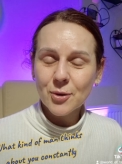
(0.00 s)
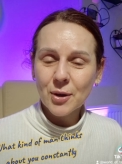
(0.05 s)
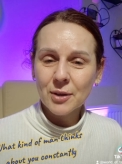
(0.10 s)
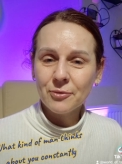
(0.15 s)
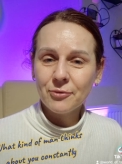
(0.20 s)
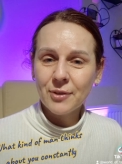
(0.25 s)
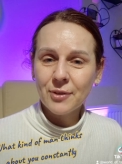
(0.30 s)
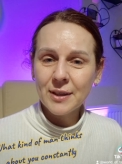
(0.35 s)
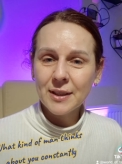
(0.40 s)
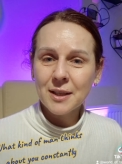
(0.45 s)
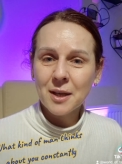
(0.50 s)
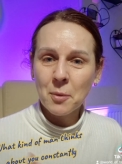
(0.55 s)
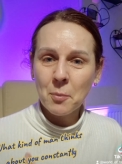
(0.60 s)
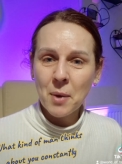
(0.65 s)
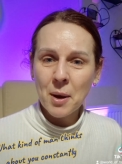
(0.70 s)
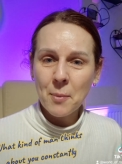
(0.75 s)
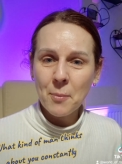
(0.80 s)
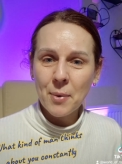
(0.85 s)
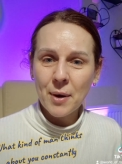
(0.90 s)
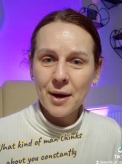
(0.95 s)
can find in
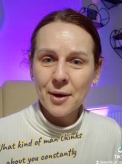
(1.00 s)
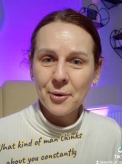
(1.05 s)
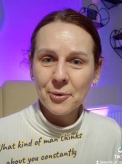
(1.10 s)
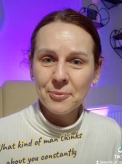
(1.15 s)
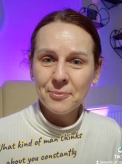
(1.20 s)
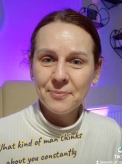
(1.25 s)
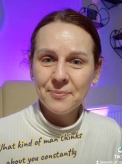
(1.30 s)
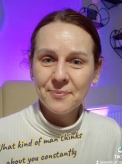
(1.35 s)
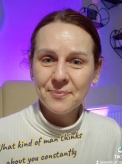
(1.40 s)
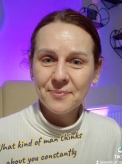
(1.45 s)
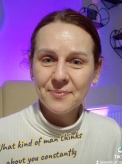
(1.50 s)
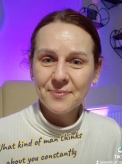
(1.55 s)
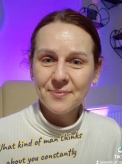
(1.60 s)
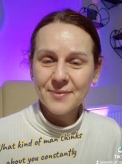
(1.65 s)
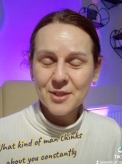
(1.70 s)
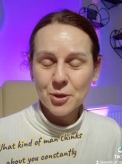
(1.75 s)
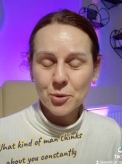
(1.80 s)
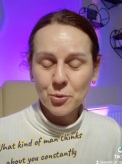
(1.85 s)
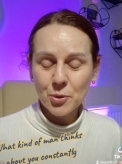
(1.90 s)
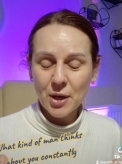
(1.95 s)
my bio
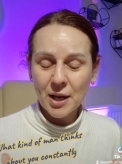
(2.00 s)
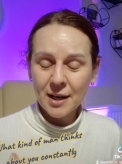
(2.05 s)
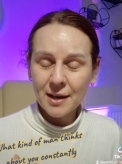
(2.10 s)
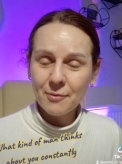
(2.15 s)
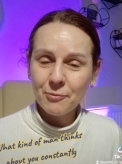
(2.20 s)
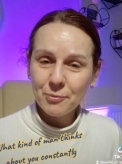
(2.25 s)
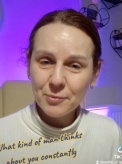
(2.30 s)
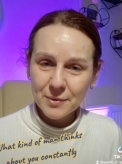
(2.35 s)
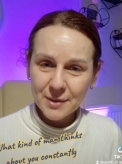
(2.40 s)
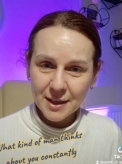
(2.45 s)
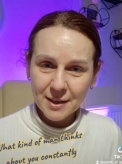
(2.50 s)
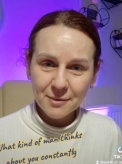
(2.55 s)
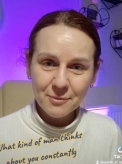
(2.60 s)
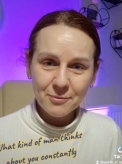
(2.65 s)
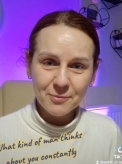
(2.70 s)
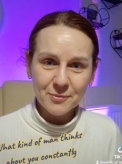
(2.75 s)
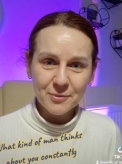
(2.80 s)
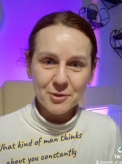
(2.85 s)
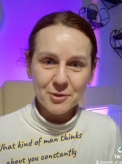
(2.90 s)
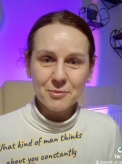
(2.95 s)
so and then
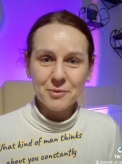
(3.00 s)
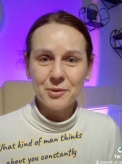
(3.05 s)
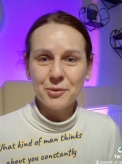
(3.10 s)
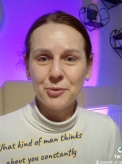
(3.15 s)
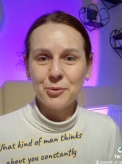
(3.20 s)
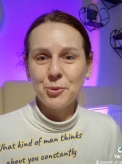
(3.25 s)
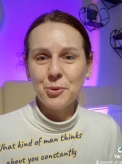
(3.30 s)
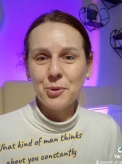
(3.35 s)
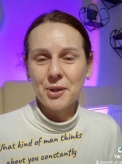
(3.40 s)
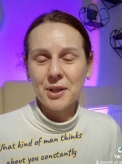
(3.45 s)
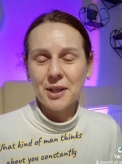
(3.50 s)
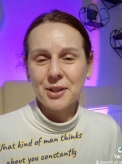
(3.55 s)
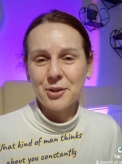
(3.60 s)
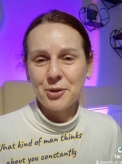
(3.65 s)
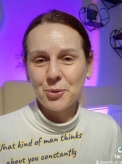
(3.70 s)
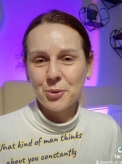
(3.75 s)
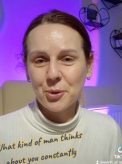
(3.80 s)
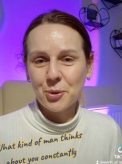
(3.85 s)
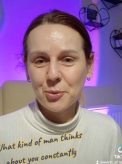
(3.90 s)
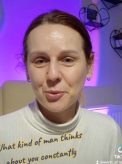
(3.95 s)
we will look at
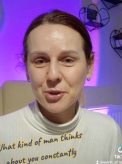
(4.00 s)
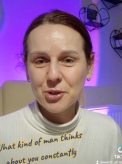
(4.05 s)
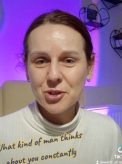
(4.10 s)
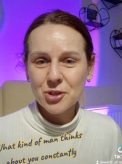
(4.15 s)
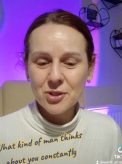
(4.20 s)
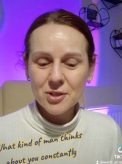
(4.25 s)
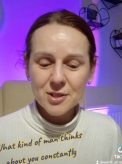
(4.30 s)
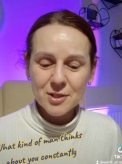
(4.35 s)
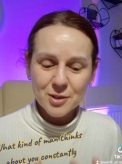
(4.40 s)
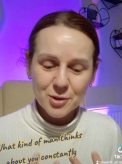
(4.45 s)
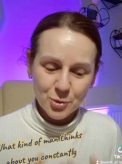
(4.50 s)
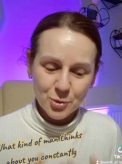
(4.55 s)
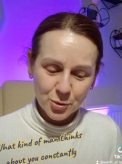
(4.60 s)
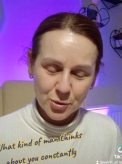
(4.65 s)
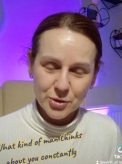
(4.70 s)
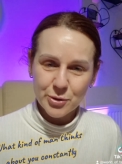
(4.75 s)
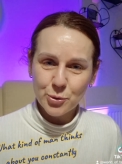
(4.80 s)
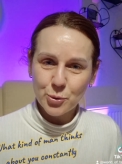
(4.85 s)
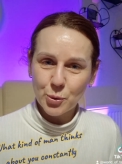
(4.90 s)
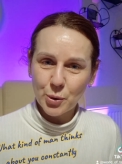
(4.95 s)
your questions your
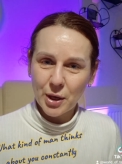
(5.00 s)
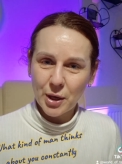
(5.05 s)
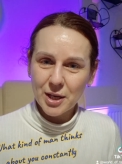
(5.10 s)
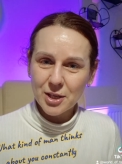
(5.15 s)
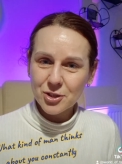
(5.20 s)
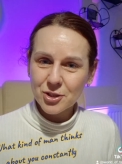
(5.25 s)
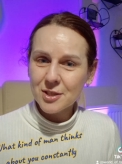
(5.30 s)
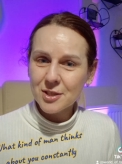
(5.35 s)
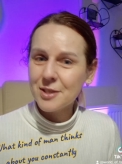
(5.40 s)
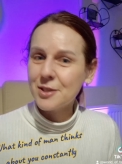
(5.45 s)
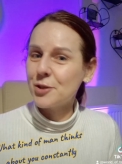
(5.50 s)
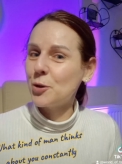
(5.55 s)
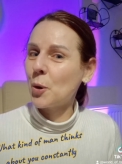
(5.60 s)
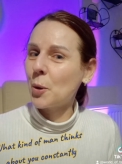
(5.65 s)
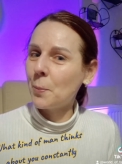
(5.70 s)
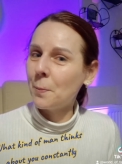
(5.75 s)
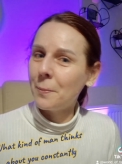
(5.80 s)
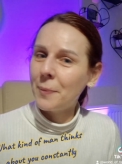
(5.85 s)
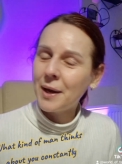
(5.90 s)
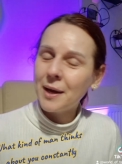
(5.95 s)
situations your
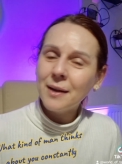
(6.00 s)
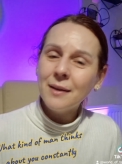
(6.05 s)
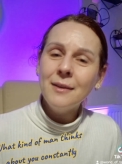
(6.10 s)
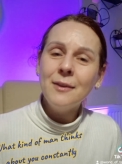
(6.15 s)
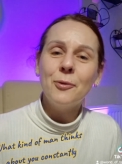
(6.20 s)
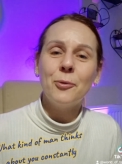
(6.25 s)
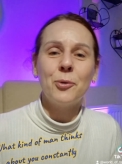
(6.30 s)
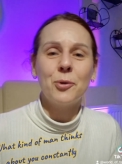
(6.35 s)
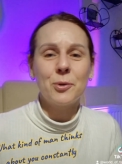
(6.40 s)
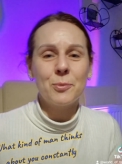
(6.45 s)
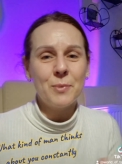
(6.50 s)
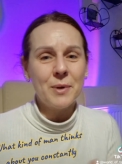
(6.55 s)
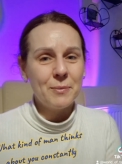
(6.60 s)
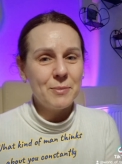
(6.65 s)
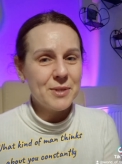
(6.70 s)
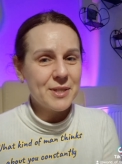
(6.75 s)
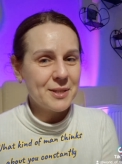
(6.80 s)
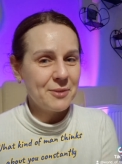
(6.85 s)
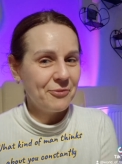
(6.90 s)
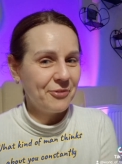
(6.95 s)
men or
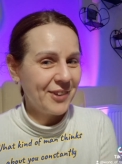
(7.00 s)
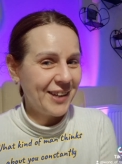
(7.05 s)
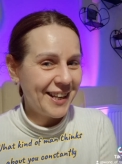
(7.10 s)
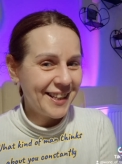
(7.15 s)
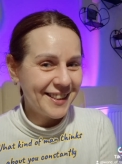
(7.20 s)
maybe something